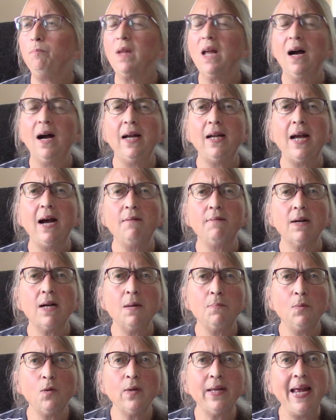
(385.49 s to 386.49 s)
I have a
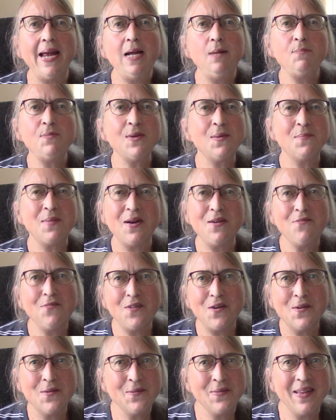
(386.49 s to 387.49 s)
couple games on my
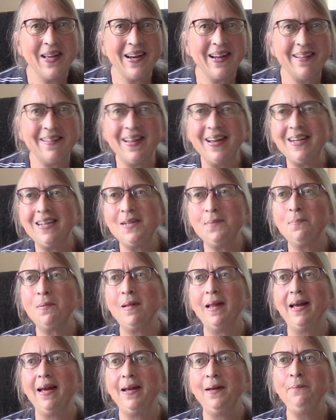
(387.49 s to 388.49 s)
phone that I like to
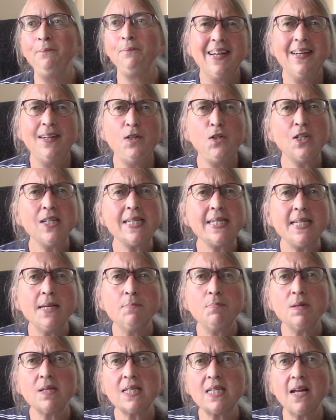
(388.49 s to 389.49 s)
play. Just
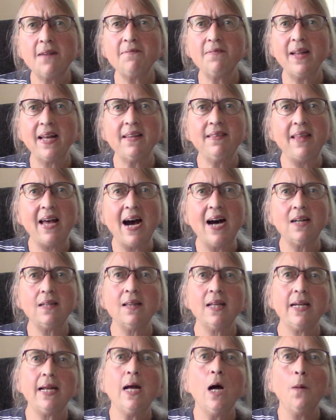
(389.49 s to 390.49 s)
simple stuff like
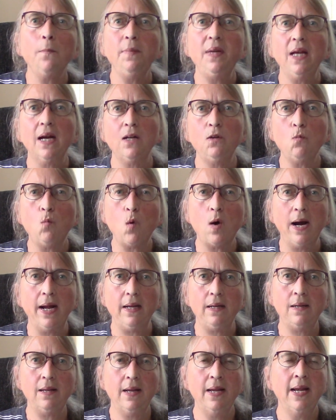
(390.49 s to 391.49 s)
that help me
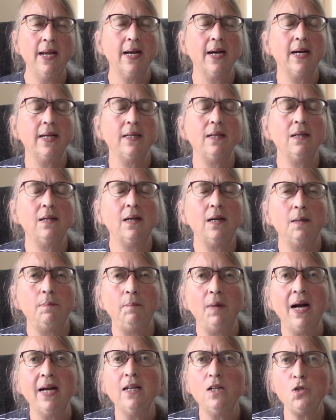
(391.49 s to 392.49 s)
unwind. And
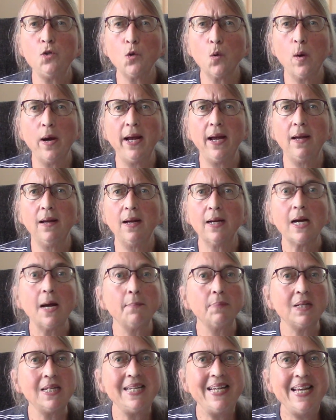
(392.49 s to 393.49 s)
I enjoy a
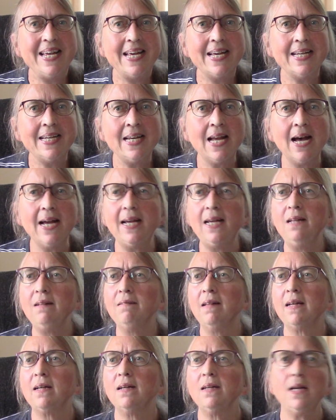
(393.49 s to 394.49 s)
cup of tea at night,
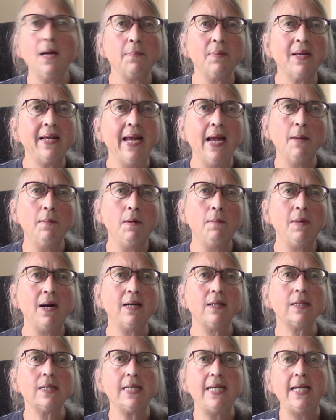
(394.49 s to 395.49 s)
like a cup of
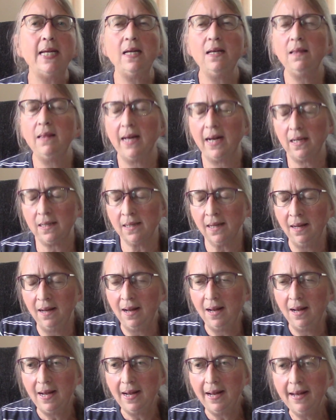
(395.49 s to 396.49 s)
chamomile tea. That
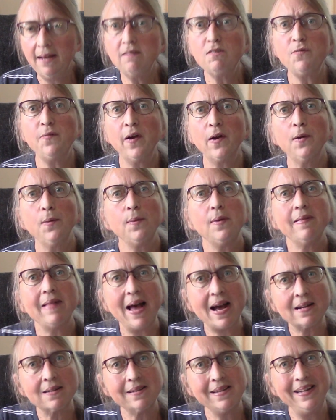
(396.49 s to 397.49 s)
is very
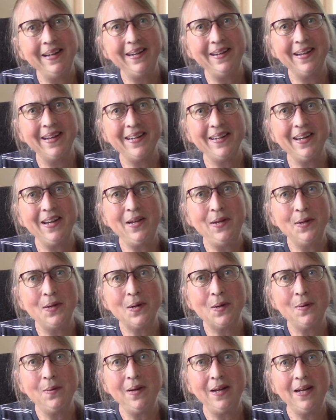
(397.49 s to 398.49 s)
relaxing and, you
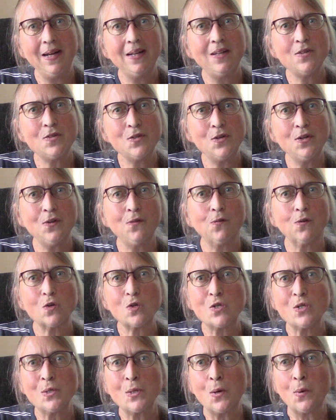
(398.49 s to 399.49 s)
know, is good for
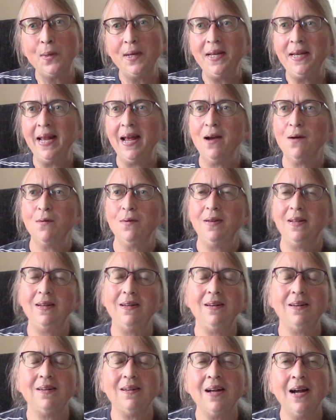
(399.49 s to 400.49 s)
slowing down
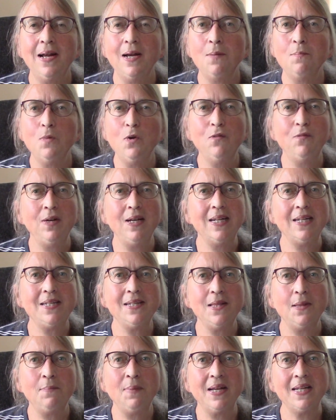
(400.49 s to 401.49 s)
and kind of moving
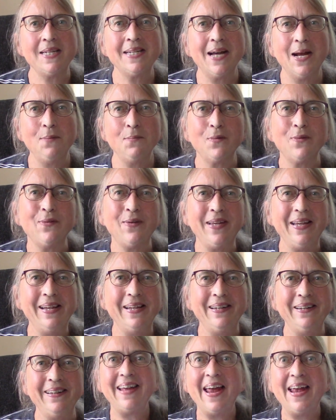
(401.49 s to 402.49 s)
into the bedtime
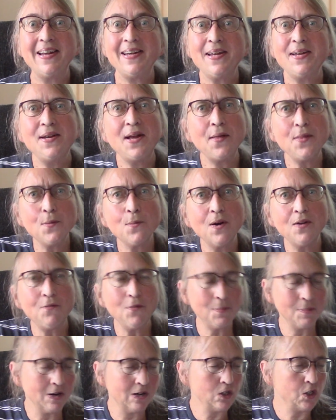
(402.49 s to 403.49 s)
routine. And another one
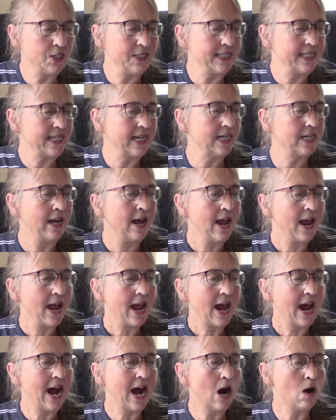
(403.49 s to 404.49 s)
from her, she said,
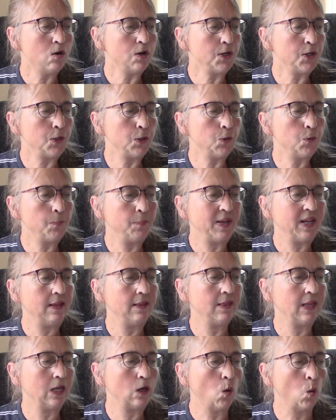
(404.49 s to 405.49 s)
how do you be
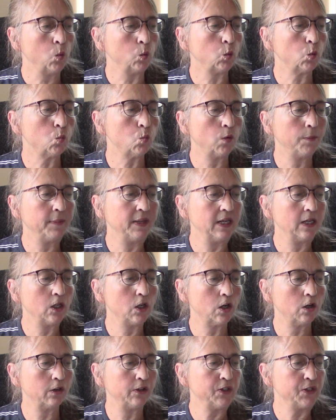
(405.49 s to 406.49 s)
the older woman
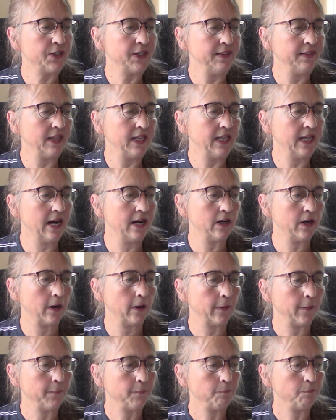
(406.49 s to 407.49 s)
encouraging the younger?